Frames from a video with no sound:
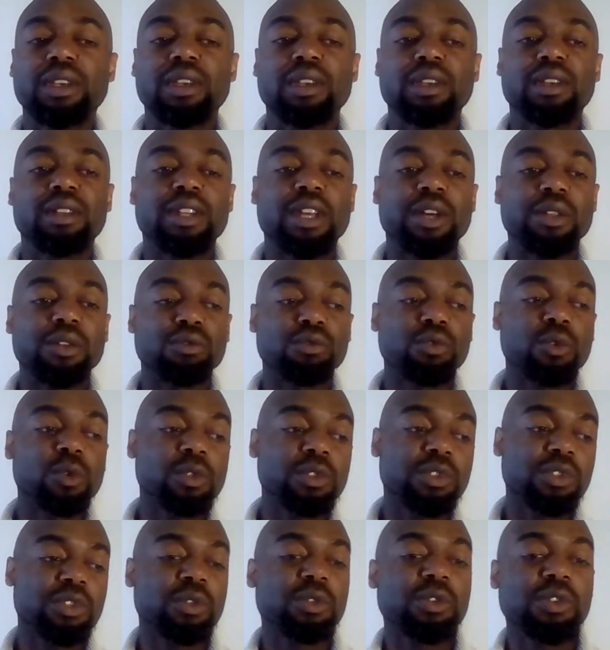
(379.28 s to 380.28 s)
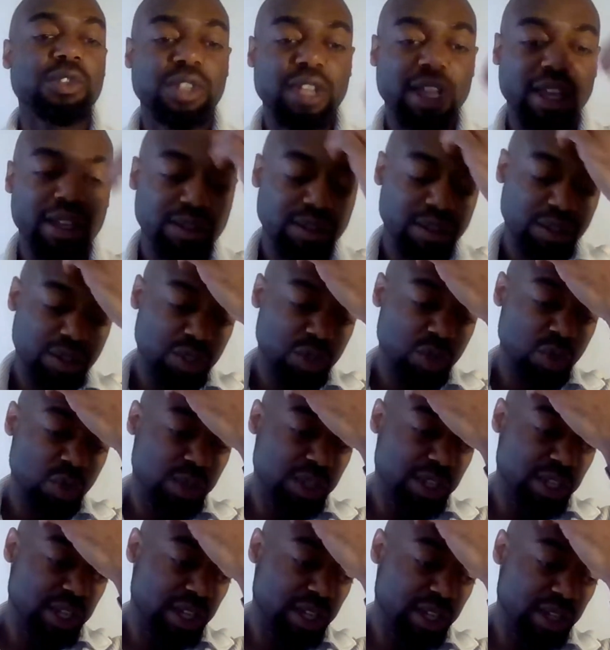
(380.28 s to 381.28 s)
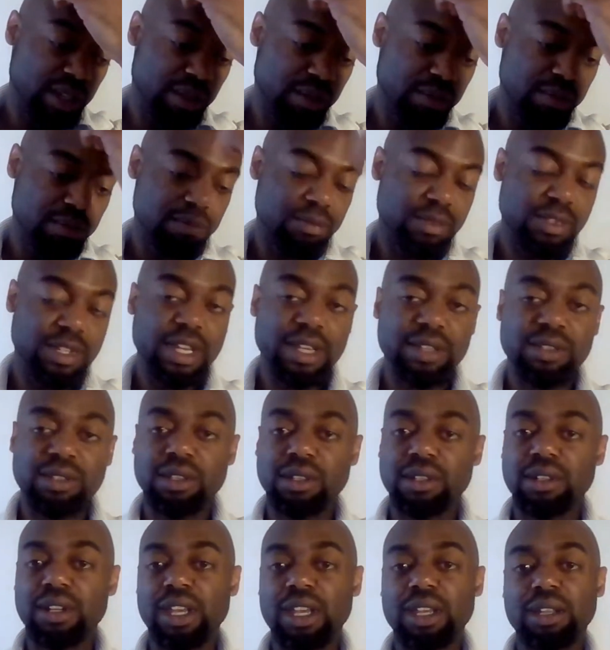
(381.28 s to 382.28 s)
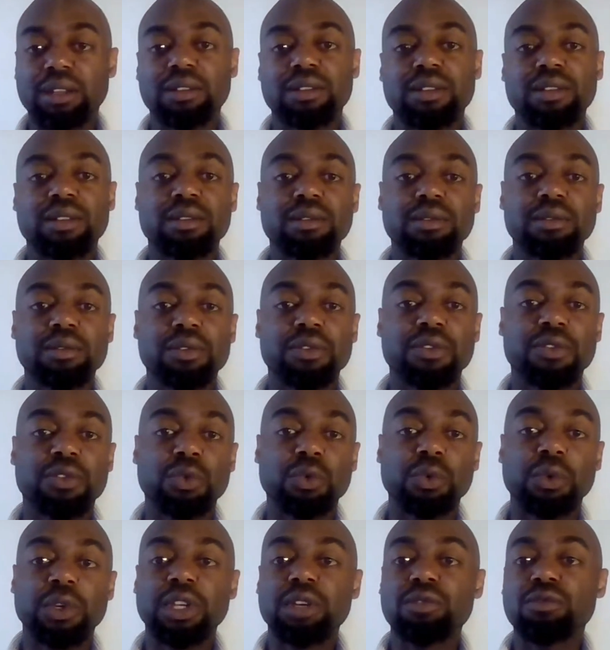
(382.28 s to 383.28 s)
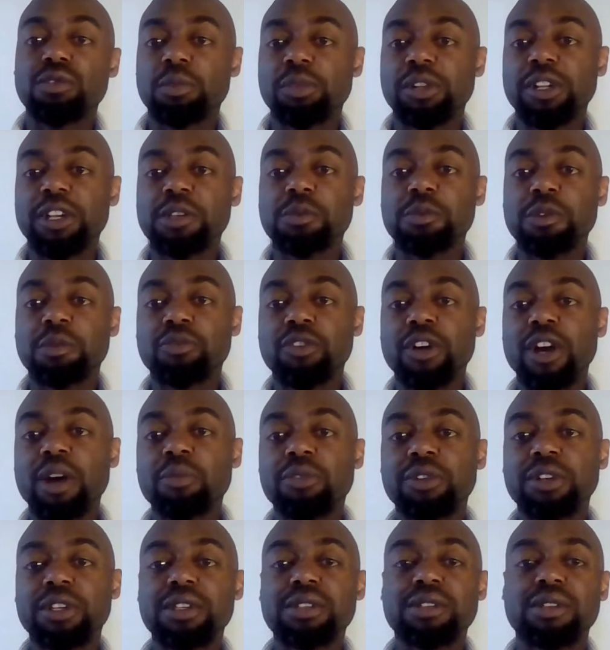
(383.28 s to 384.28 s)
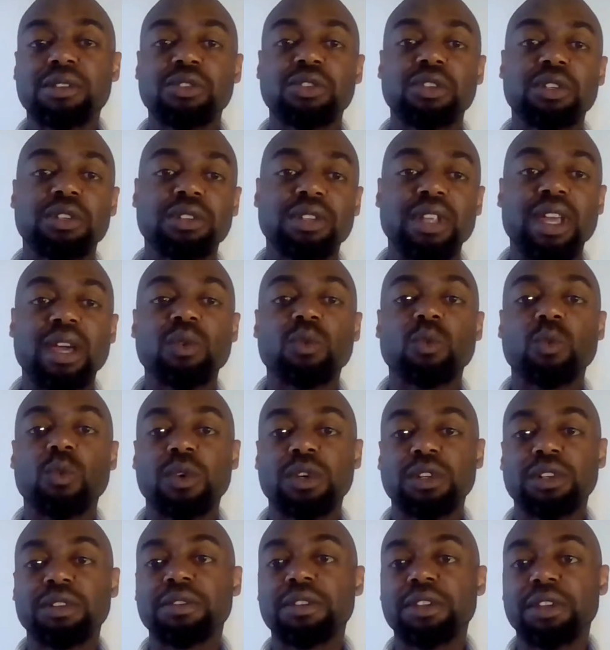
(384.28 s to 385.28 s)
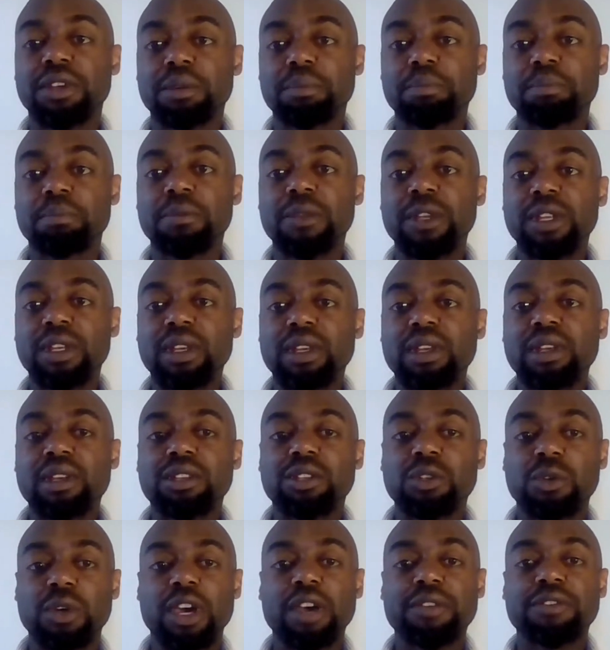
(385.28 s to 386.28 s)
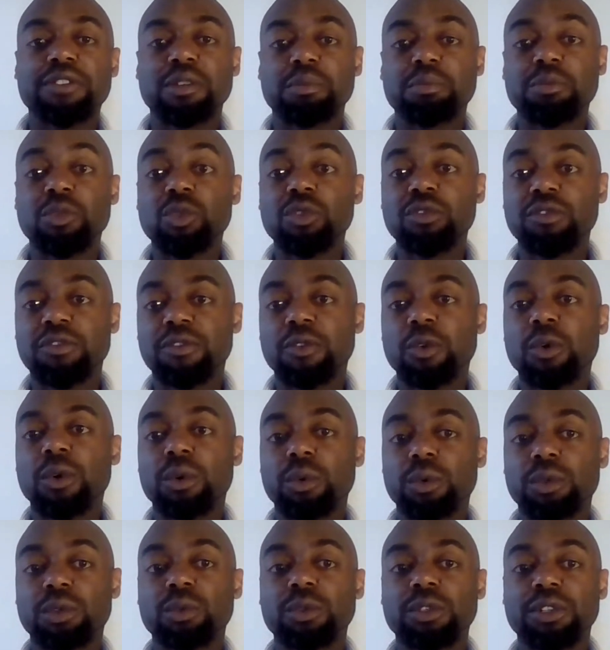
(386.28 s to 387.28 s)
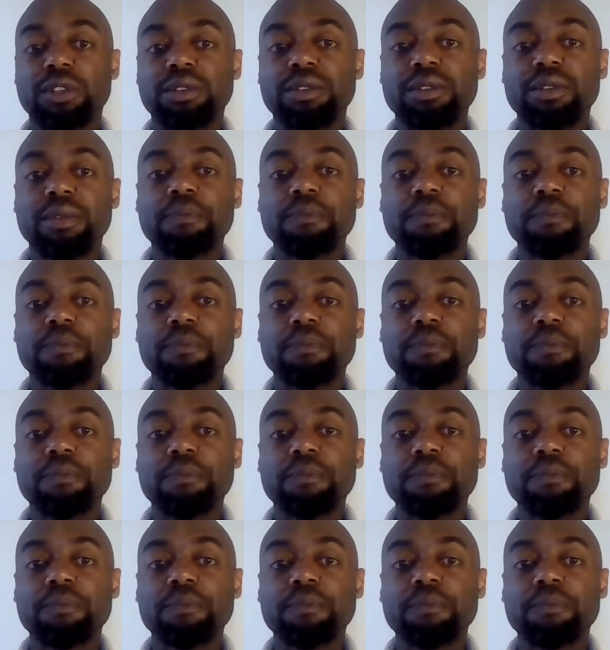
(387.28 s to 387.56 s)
Now, the rules do state that you can designate 3 replacement properties. It's just that one of them you have to move forward with.